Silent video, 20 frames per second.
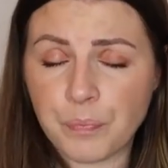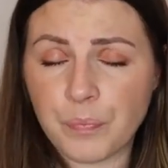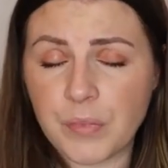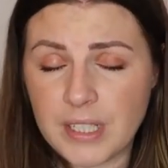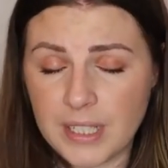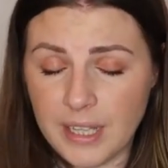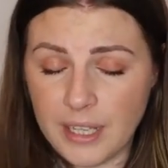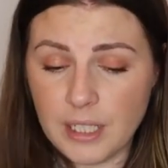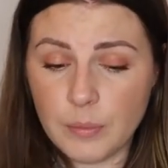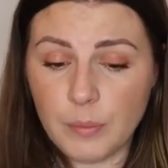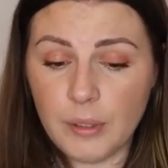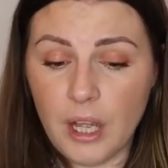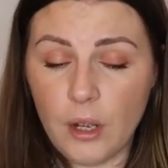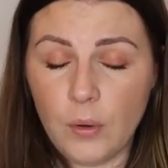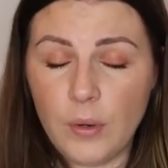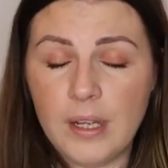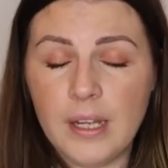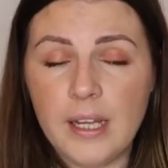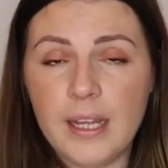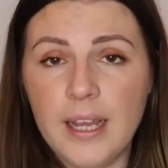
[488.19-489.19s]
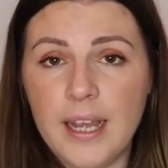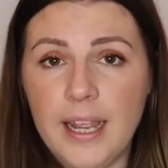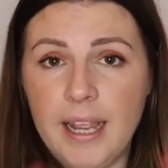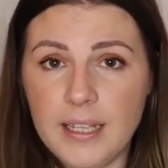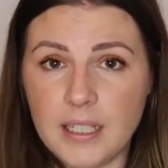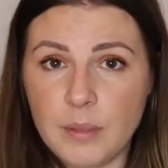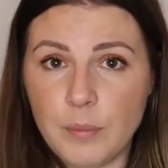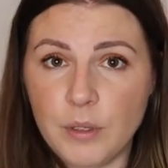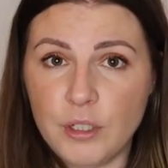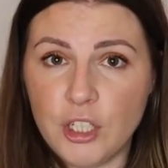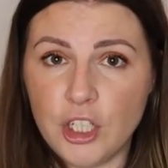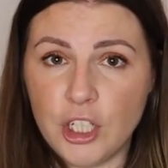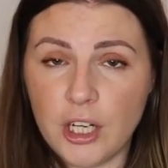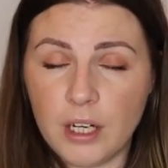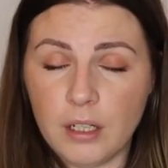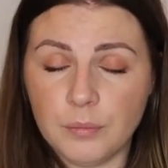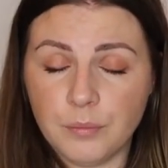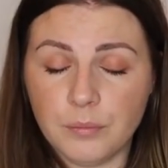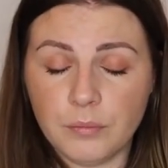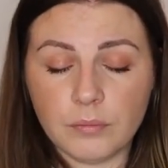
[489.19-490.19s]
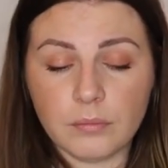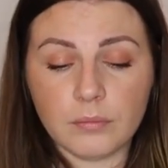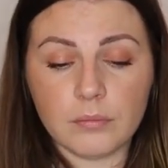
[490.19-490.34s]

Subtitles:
It's linked below. It's a beauty channel.